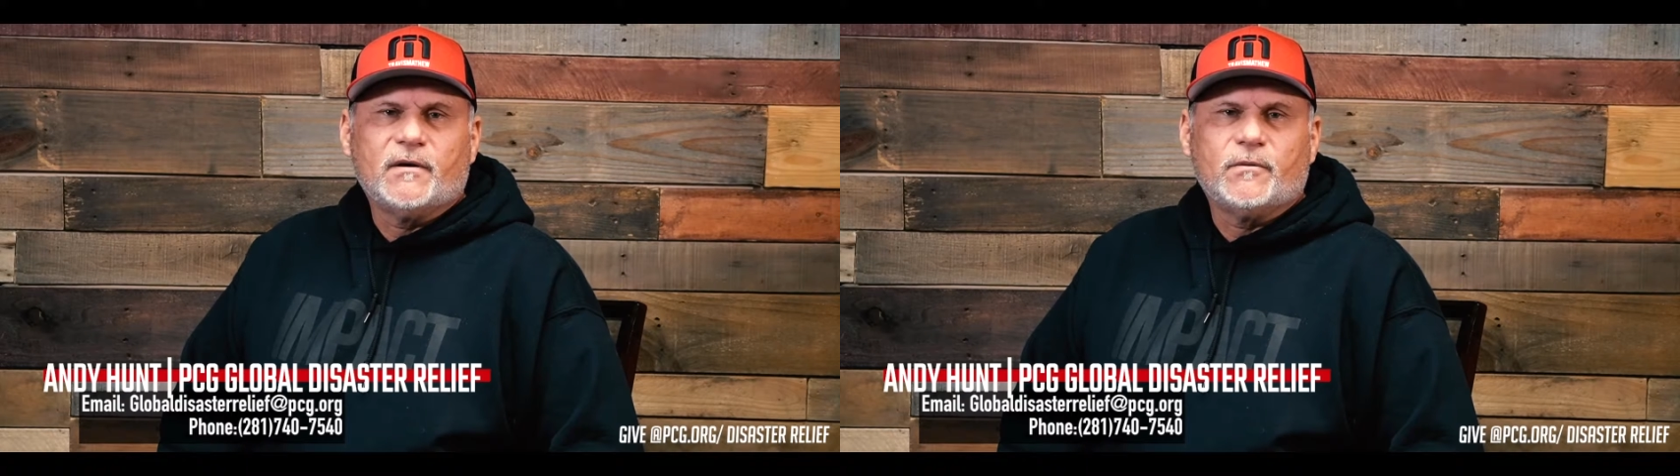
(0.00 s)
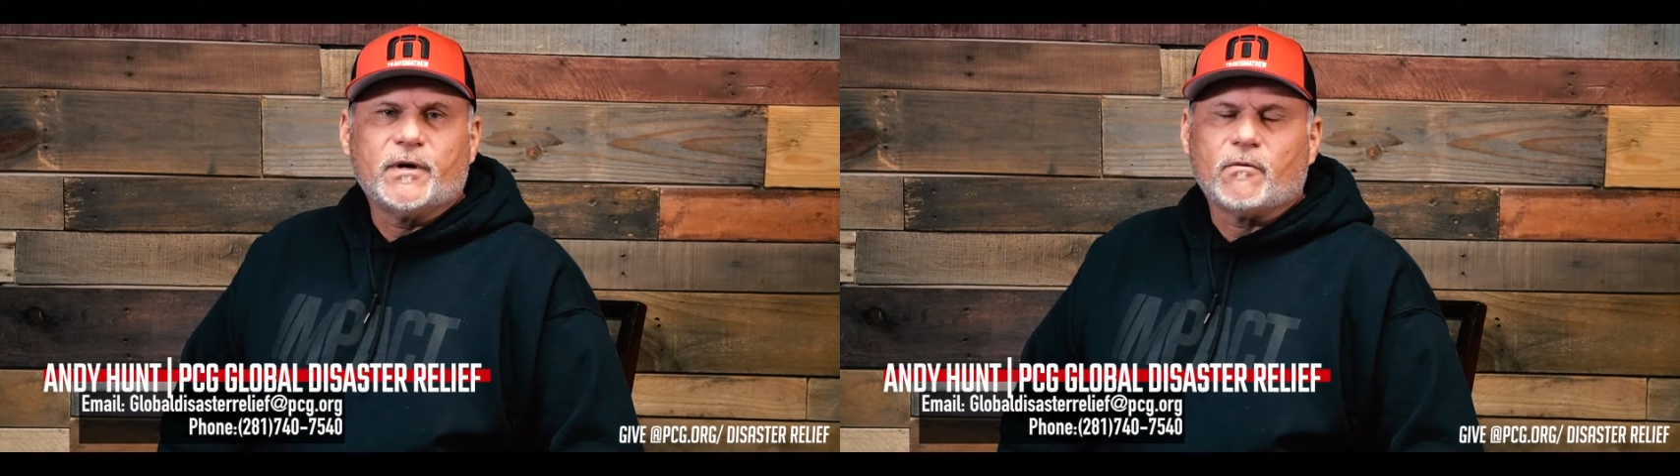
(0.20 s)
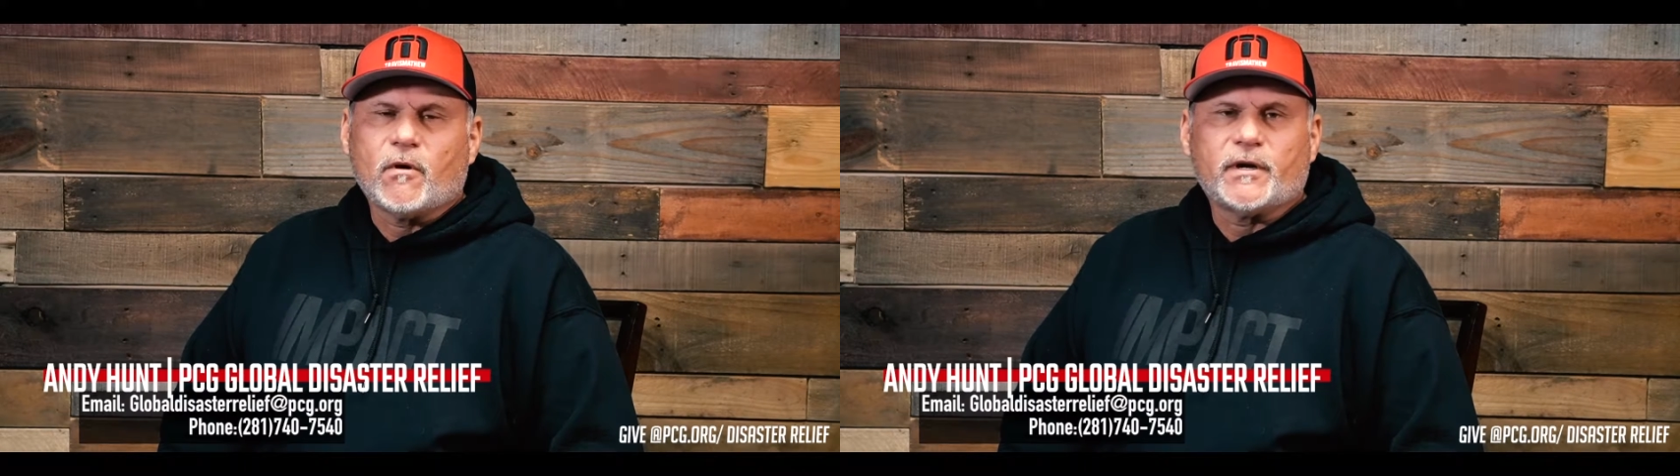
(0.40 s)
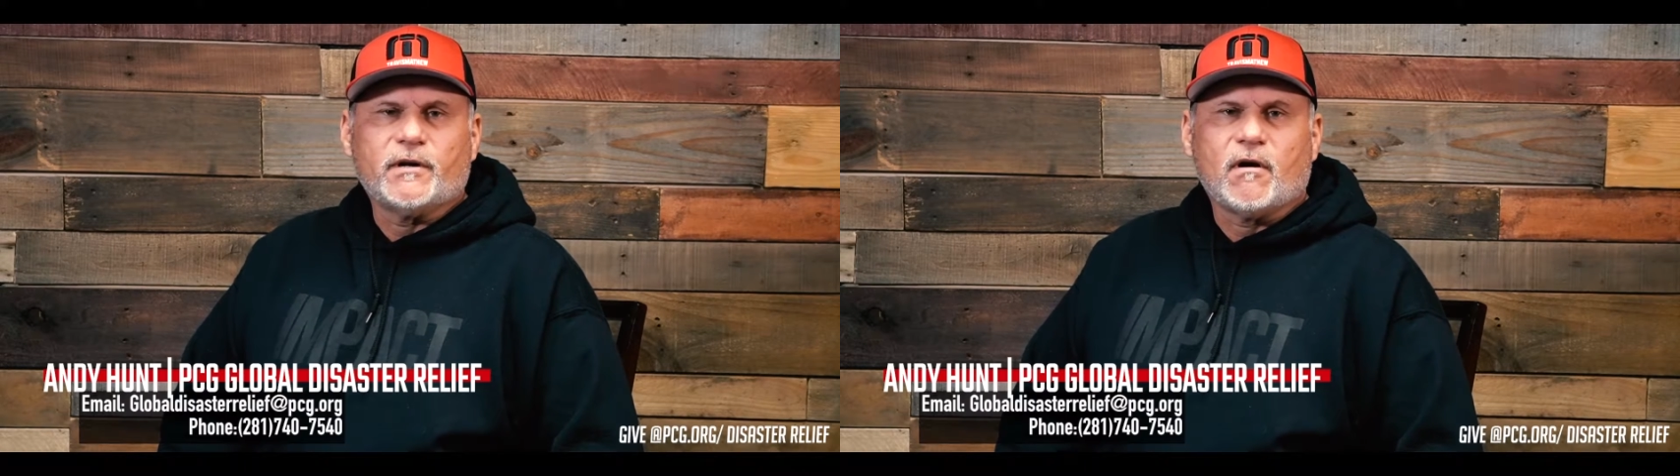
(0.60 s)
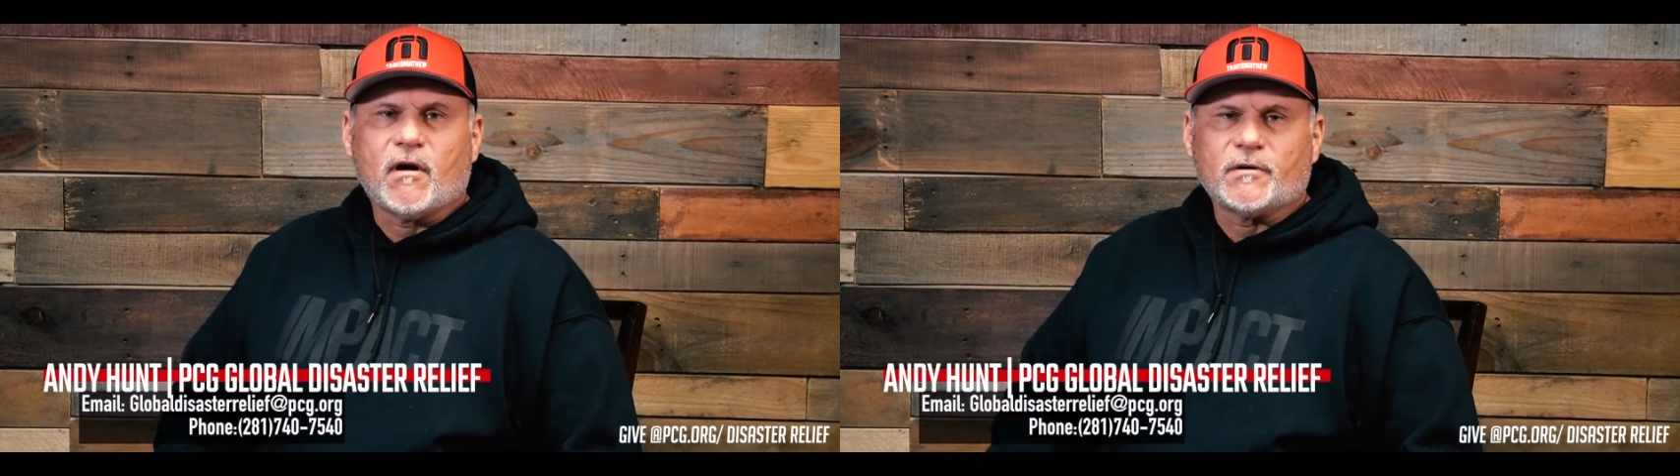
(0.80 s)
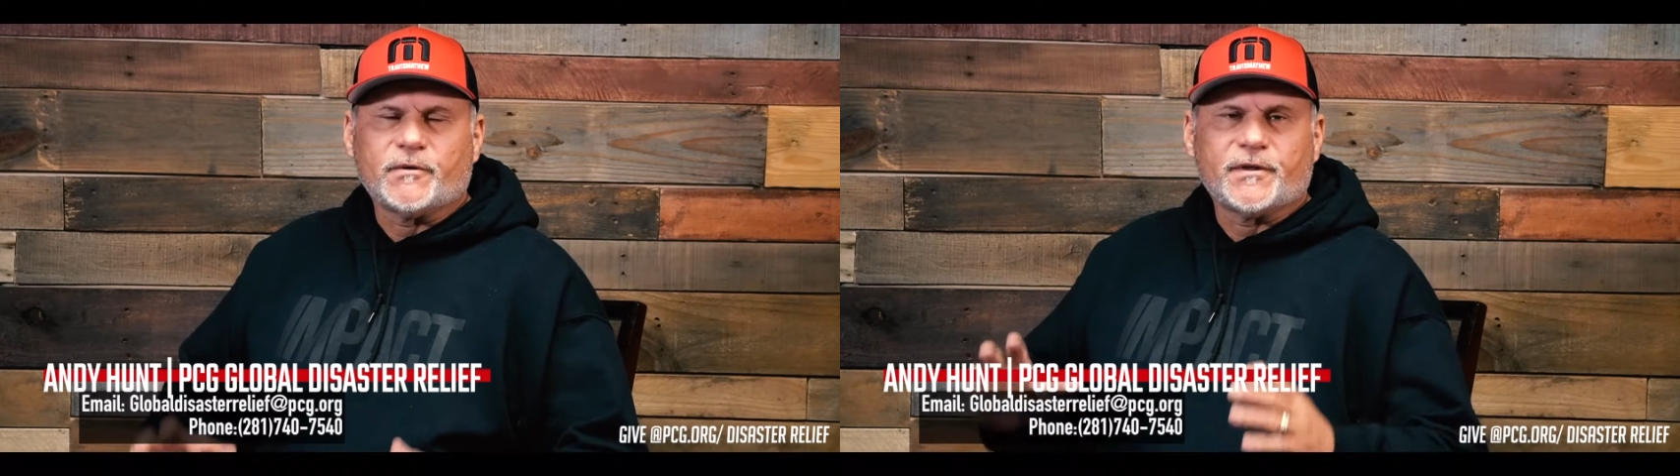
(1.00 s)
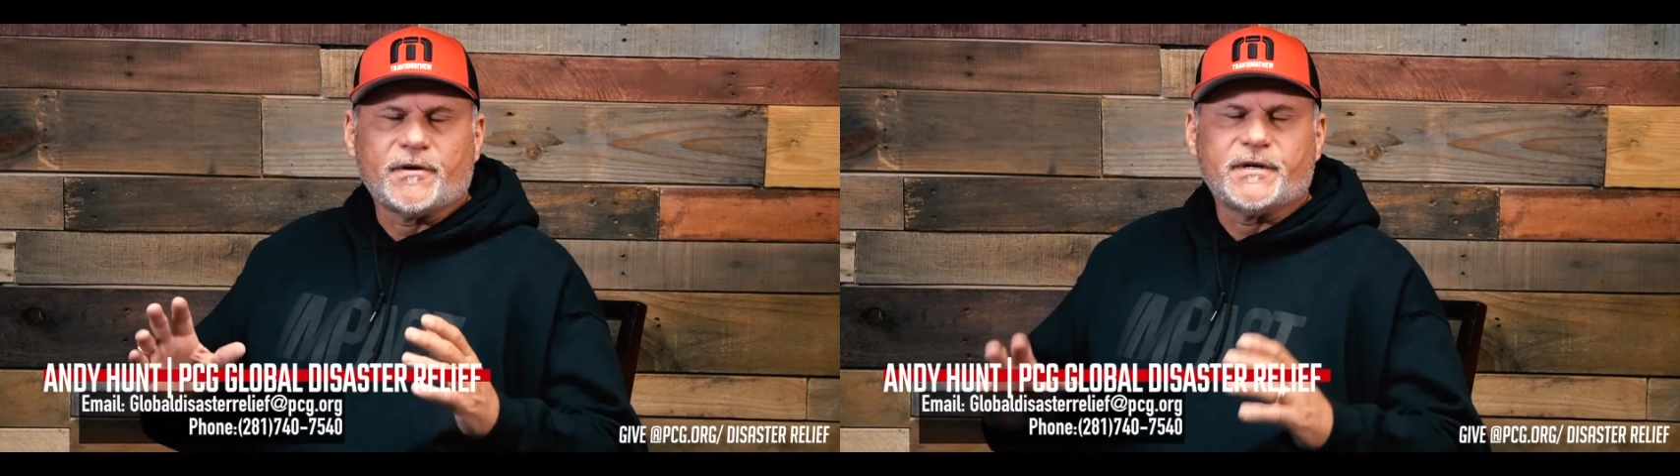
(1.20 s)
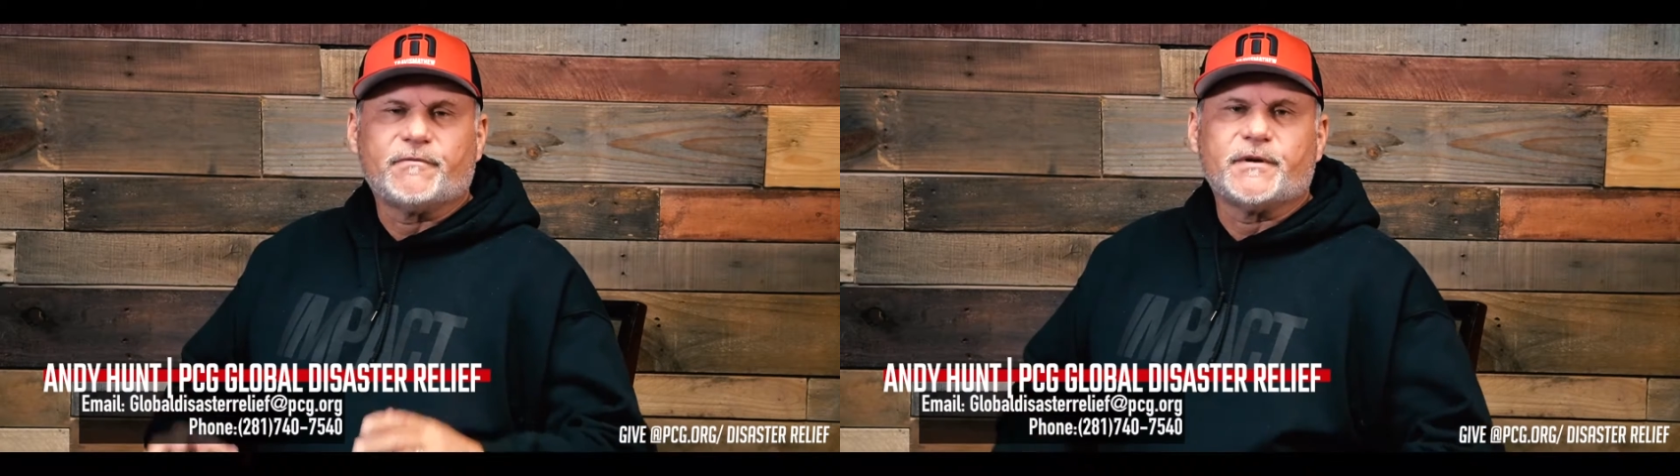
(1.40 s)
We are working hard with
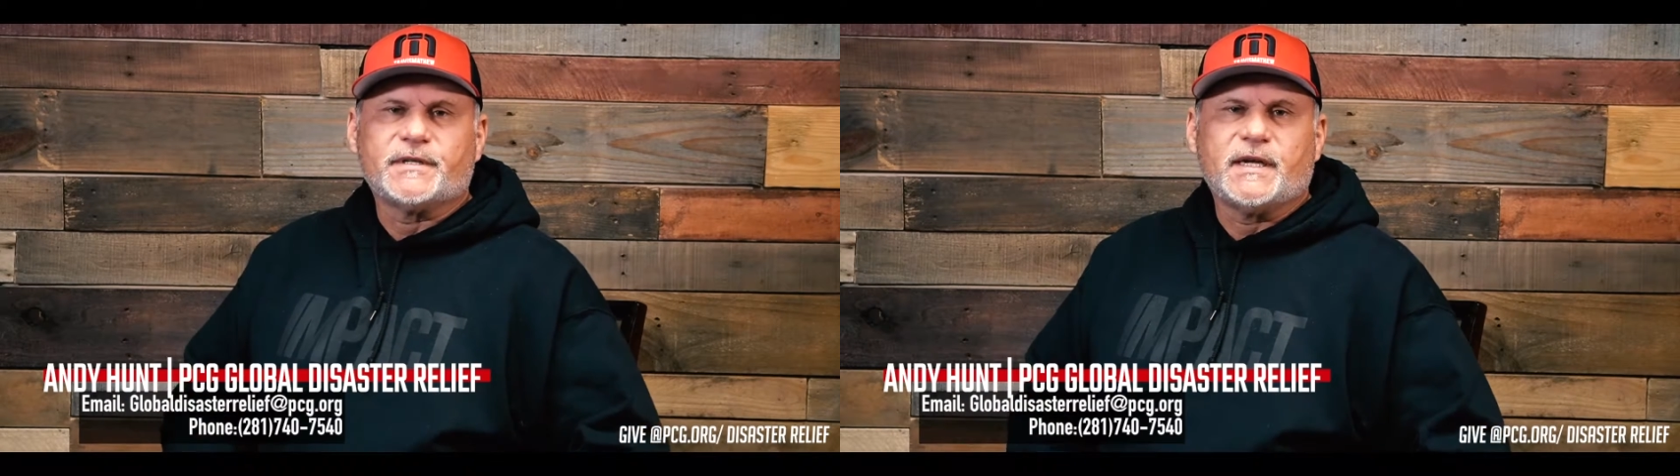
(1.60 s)
our different